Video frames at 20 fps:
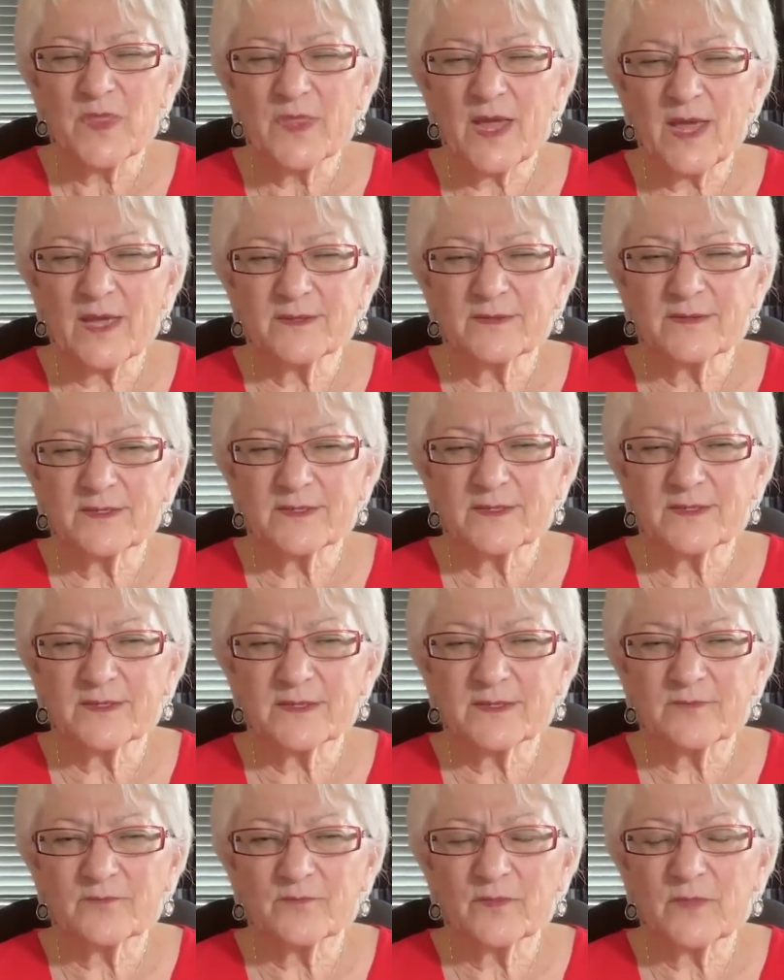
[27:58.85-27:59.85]
that
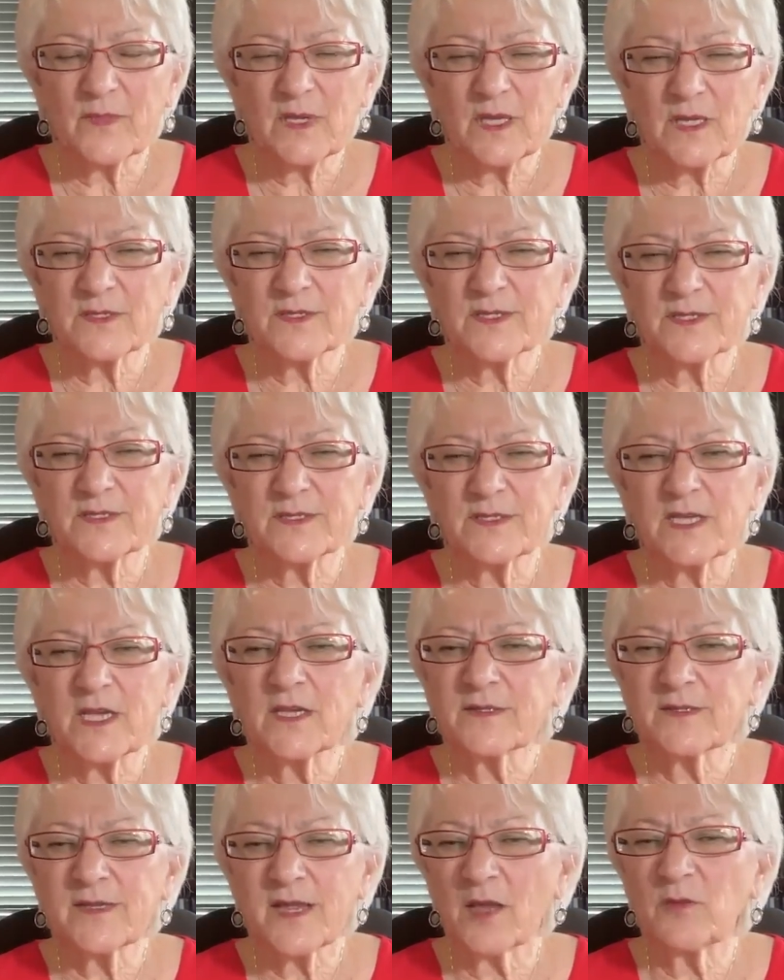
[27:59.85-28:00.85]
it's the
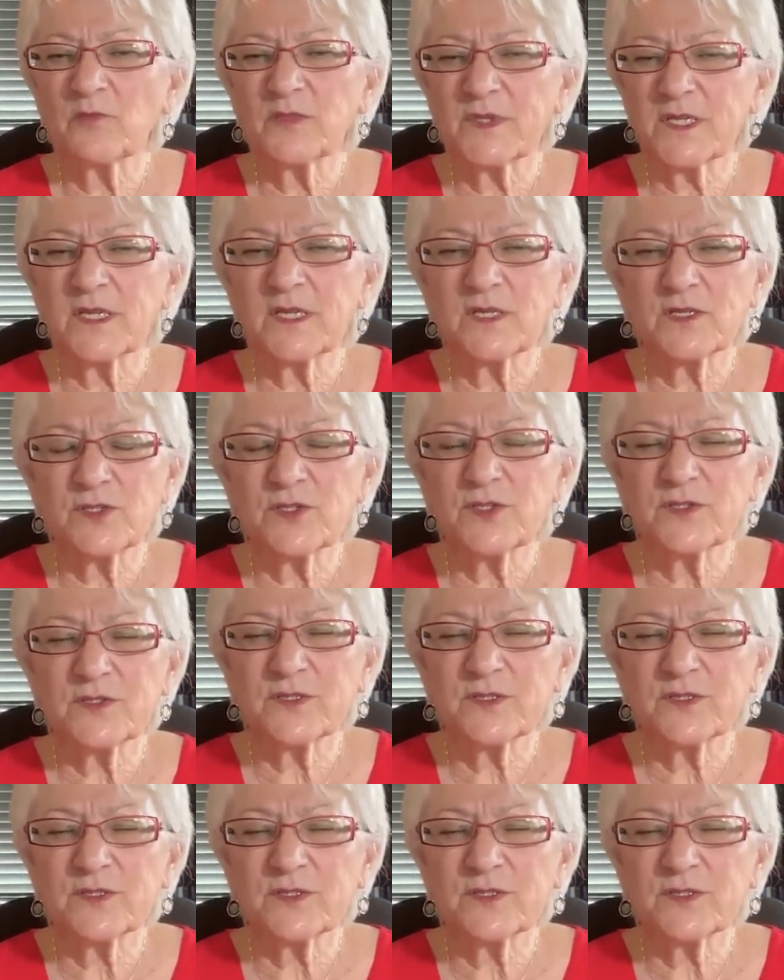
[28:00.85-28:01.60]
attempt is